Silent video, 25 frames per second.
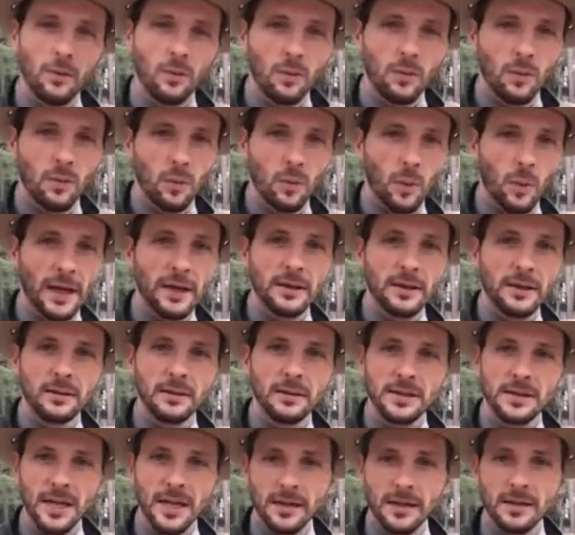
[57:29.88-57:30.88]
went
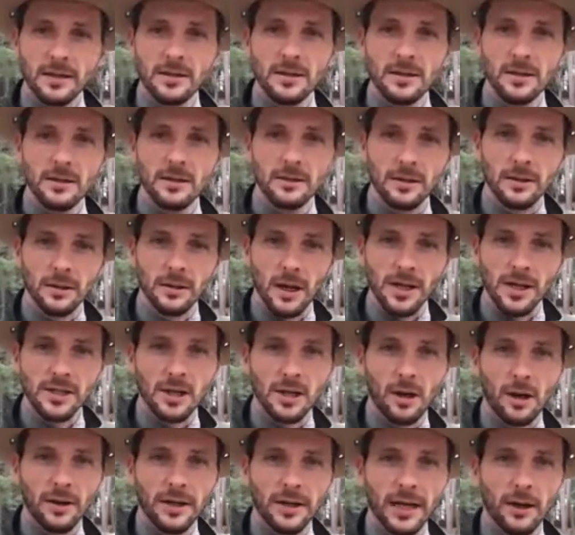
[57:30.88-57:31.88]
and attended the Lost
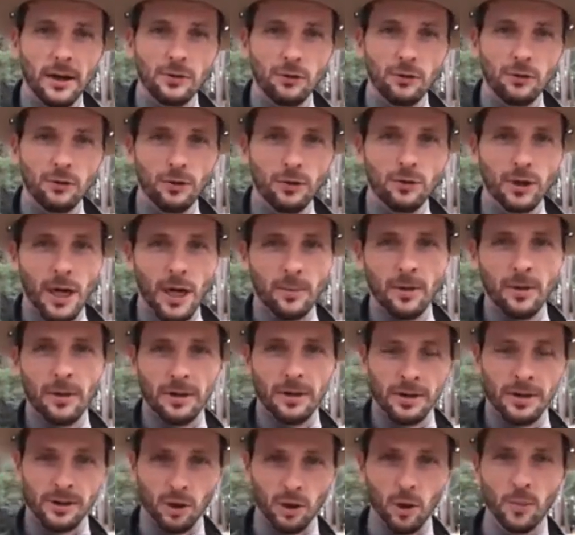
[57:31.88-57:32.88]
Colony outdoor drama
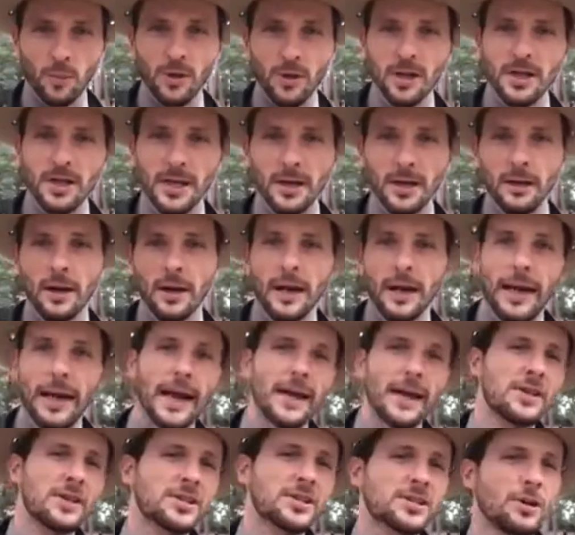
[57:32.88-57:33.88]
on its opening year,
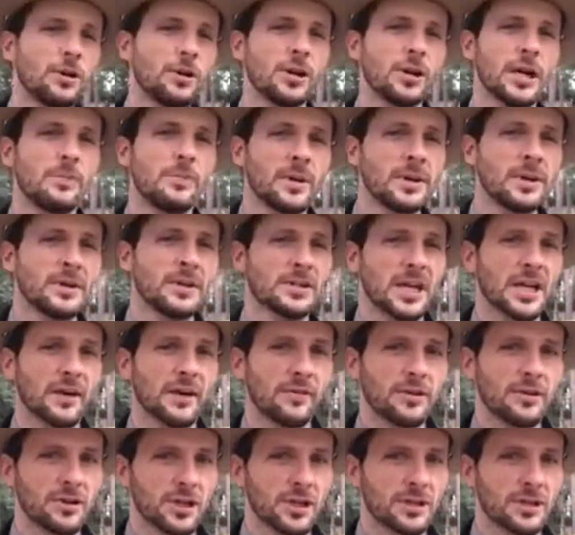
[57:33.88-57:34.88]
and the stone had been
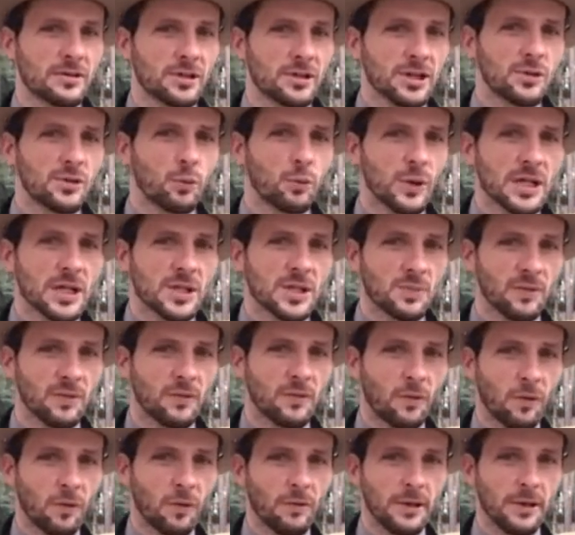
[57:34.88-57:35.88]
discovered just weeks
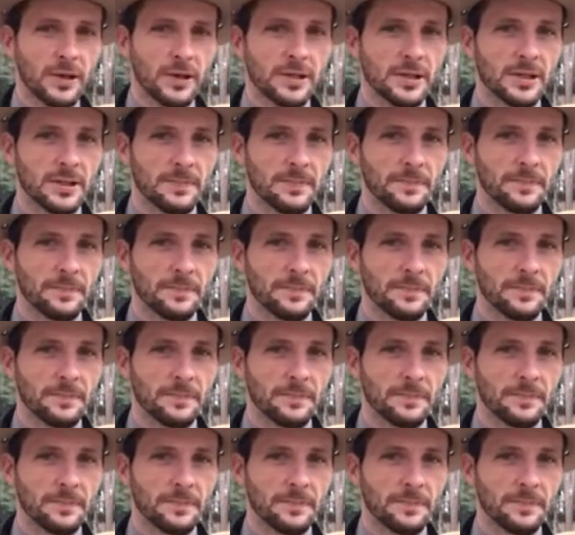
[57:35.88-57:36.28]
before this.